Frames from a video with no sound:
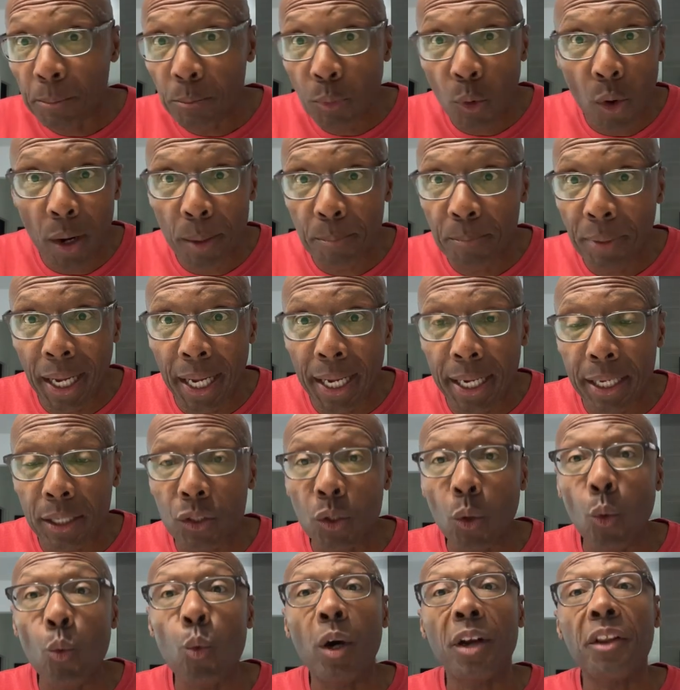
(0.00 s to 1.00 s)
boy banks,
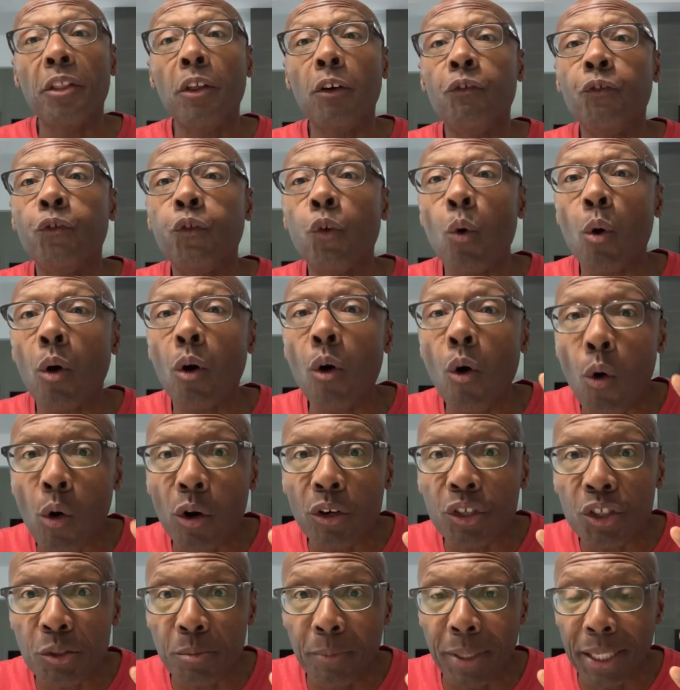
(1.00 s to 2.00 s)
one of the four
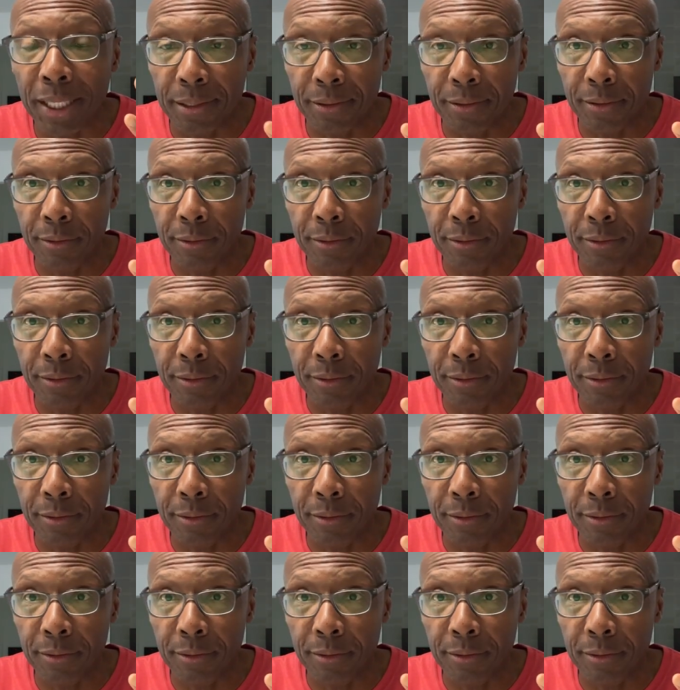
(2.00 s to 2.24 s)
horsemen,